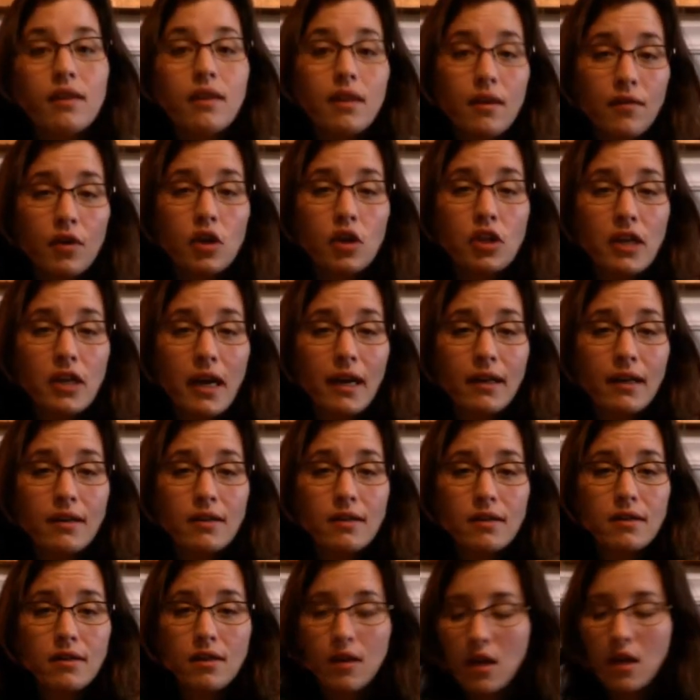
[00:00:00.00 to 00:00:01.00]
The
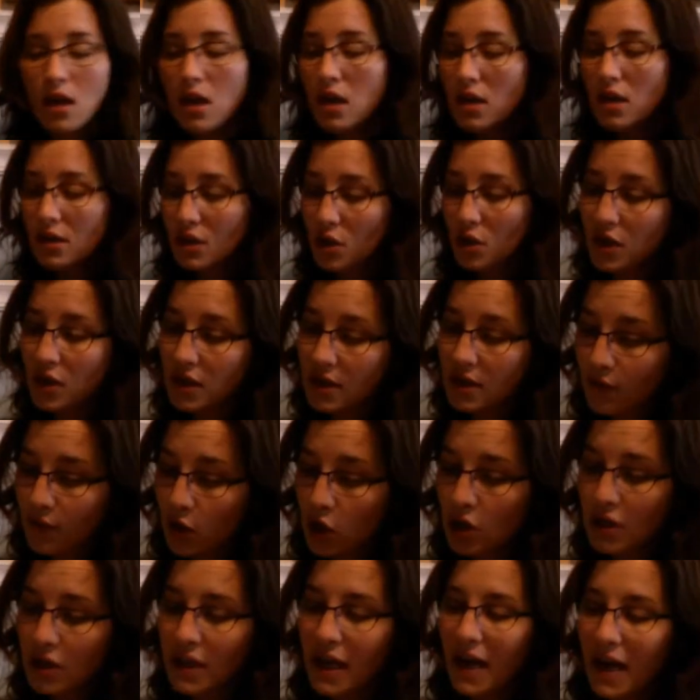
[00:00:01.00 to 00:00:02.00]
vertex. So this
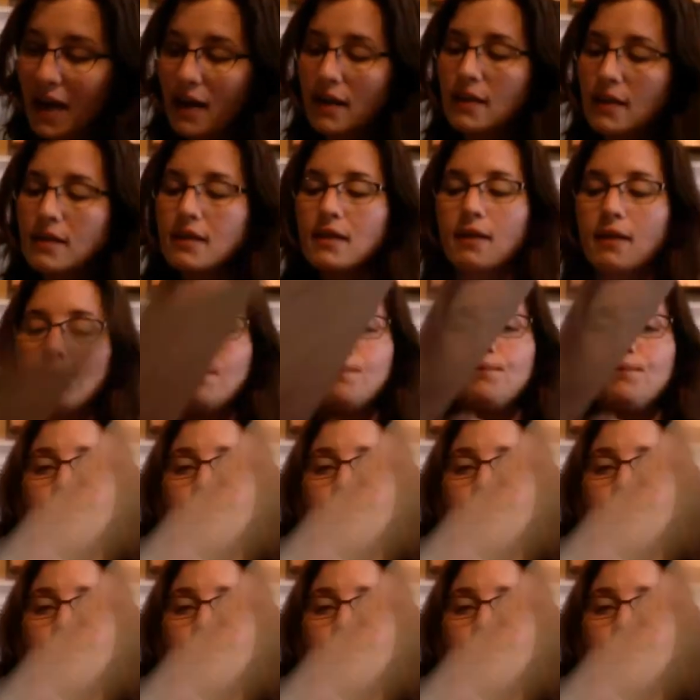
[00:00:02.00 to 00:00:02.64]
vertex